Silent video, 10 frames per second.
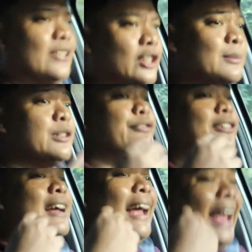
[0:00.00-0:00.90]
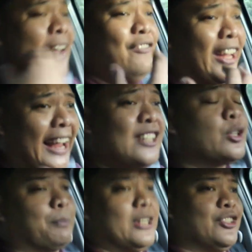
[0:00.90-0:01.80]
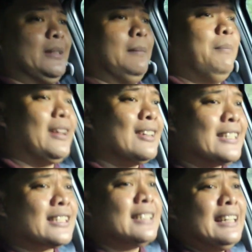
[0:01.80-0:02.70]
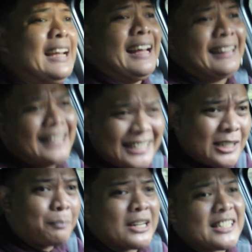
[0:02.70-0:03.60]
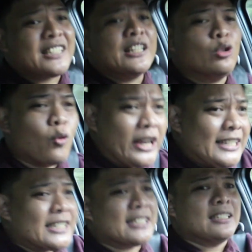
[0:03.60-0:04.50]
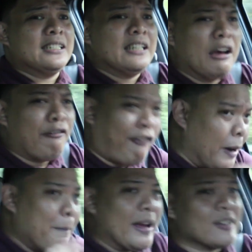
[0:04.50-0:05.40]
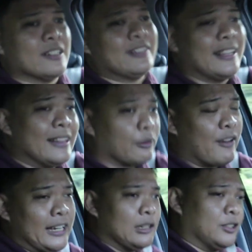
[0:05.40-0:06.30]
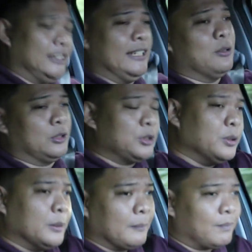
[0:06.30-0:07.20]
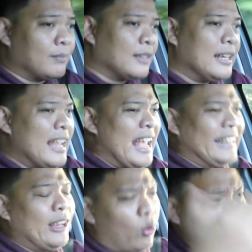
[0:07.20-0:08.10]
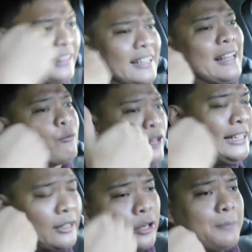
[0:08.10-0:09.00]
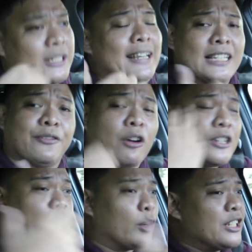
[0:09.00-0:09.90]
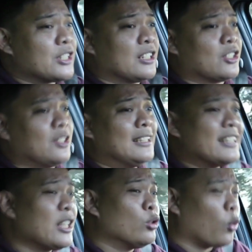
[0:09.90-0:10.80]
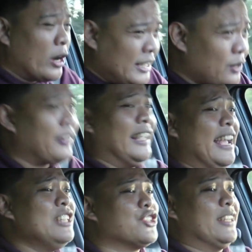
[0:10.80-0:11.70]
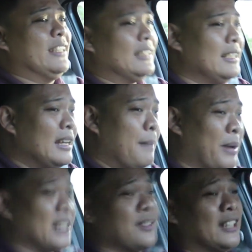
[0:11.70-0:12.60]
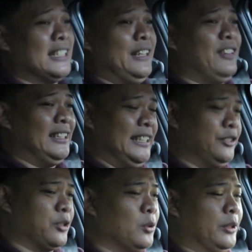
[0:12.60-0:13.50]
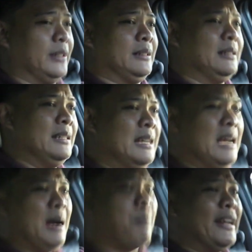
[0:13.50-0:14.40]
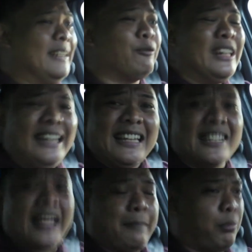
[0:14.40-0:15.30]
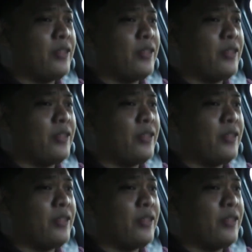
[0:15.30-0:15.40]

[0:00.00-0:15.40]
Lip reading: in terms of NVH suppression, because this suppresses the noise far better than the regular Tiggo 2. The only thing that really creeps in as far as noise is concerned is the noise of the engine because of the CVT drone. But it really isn't that